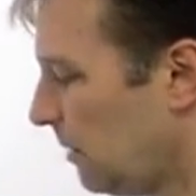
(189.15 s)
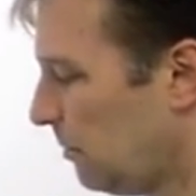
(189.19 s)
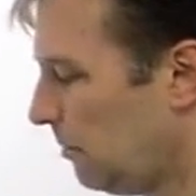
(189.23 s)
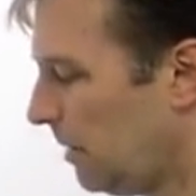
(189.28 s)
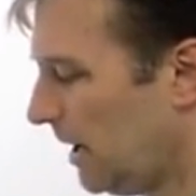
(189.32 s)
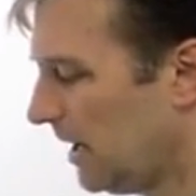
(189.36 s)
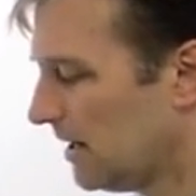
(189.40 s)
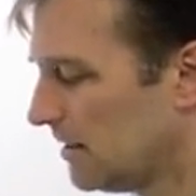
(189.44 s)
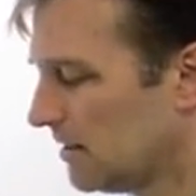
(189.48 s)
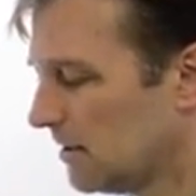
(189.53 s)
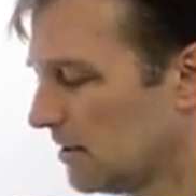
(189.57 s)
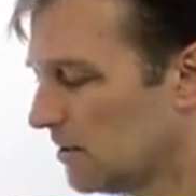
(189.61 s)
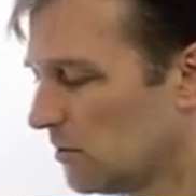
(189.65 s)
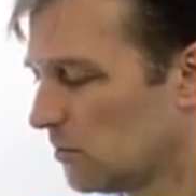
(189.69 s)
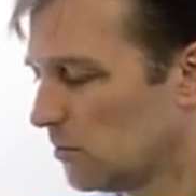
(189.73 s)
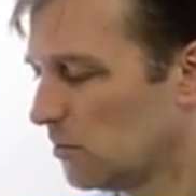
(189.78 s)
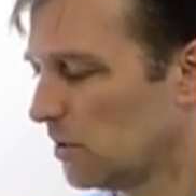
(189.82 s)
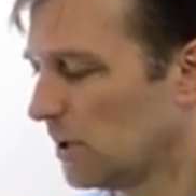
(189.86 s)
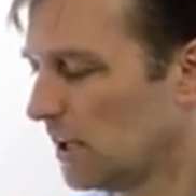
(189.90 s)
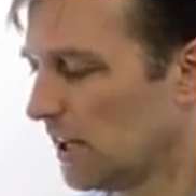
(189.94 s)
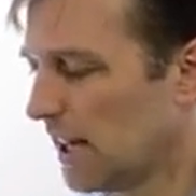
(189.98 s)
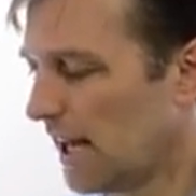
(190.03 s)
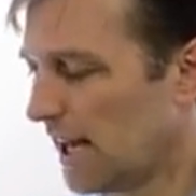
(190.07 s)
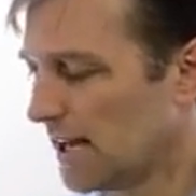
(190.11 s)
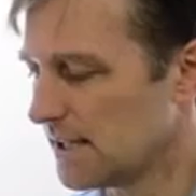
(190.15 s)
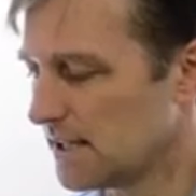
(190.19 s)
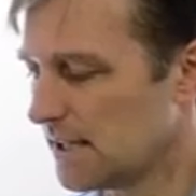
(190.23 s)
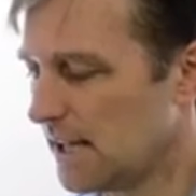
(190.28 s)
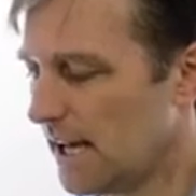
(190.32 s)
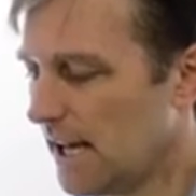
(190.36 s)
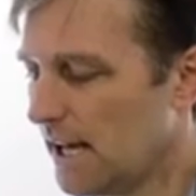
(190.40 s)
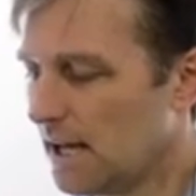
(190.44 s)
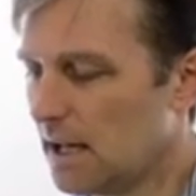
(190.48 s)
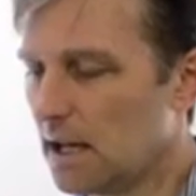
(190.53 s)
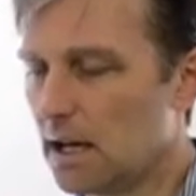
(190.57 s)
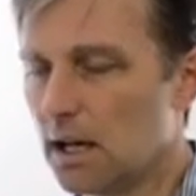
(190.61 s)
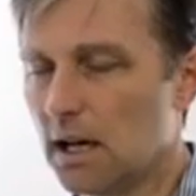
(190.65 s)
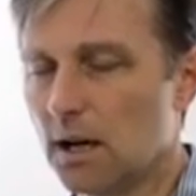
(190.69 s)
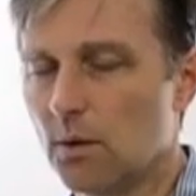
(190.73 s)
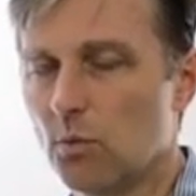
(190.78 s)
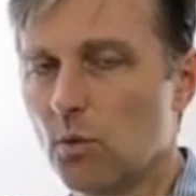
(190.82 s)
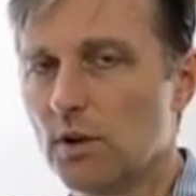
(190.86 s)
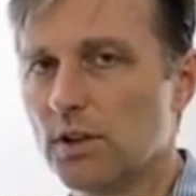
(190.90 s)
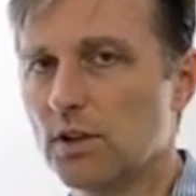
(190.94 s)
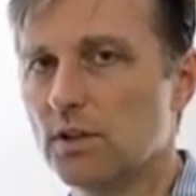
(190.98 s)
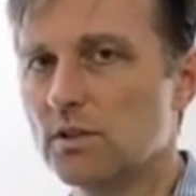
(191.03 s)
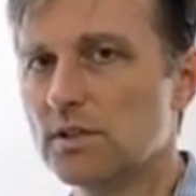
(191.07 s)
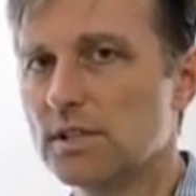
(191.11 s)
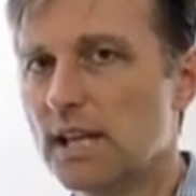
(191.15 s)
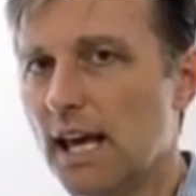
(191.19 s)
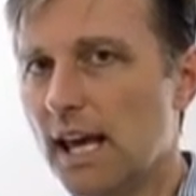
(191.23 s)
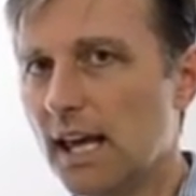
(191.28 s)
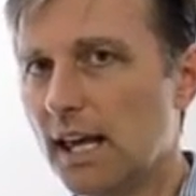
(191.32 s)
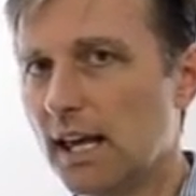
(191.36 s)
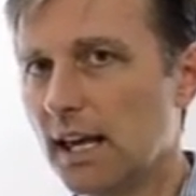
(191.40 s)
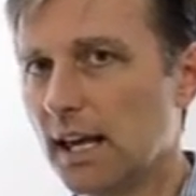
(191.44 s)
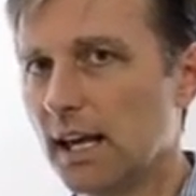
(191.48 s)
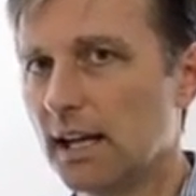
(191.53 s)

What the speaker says: but realize that when you take